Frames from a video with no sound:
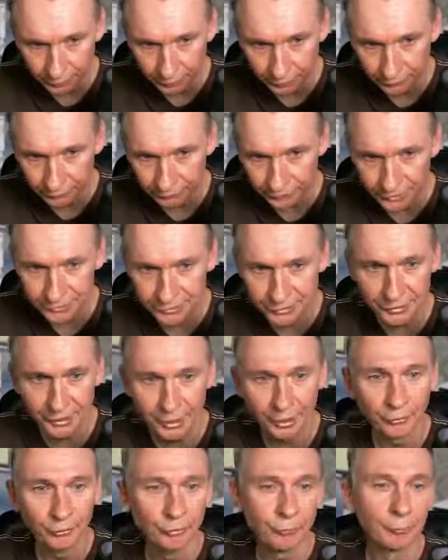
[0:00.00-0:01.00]
this
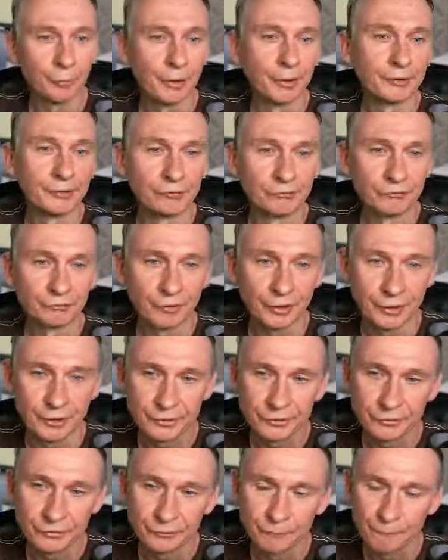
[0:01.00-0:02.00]
NanoPi
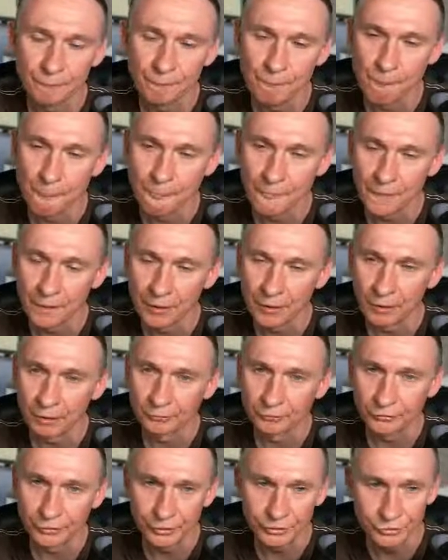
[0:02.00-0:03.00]
device.
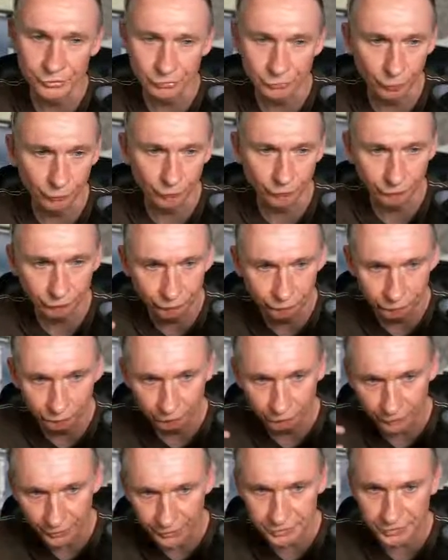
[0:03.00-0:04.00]

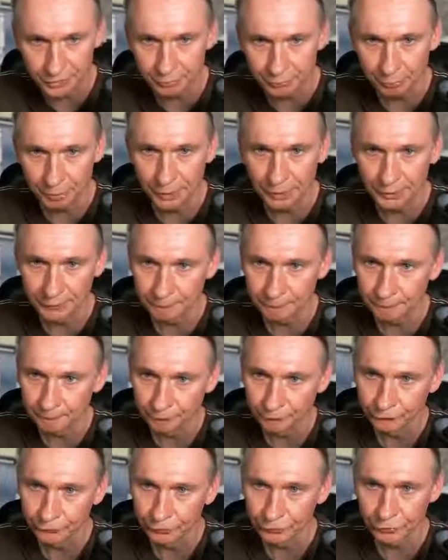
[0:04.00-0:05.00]
That's the plan.
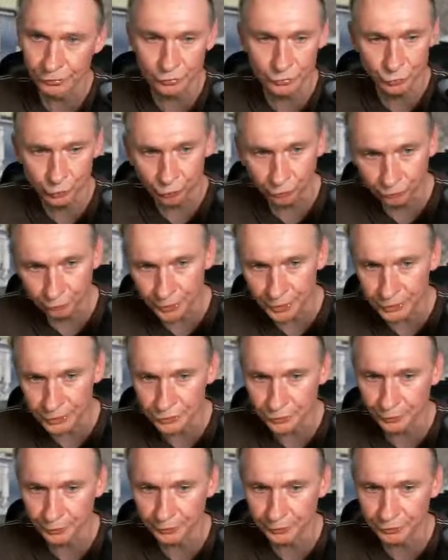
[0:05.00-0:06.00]
So it's always
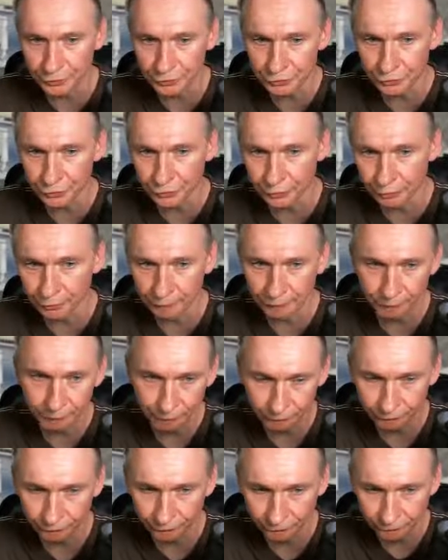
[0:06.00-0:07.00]
running, so
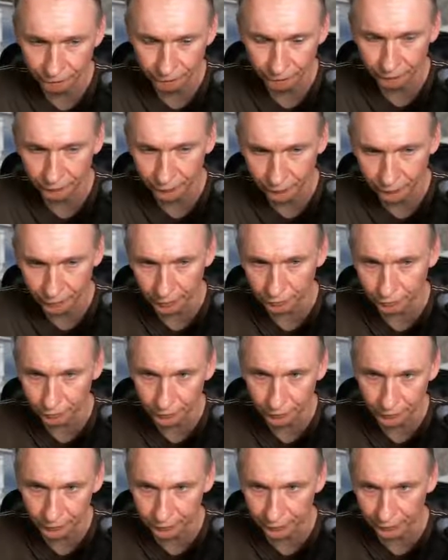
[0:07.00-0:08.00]
I know
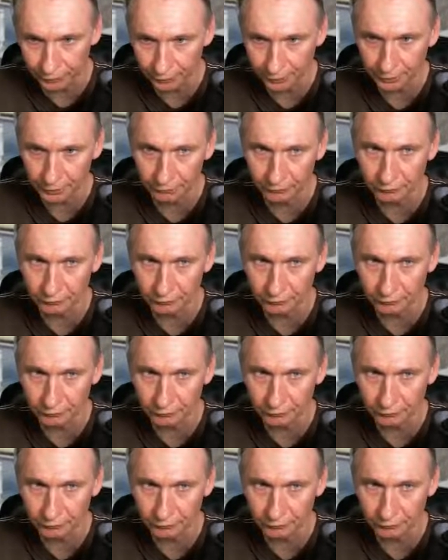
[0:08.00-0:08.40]
that I can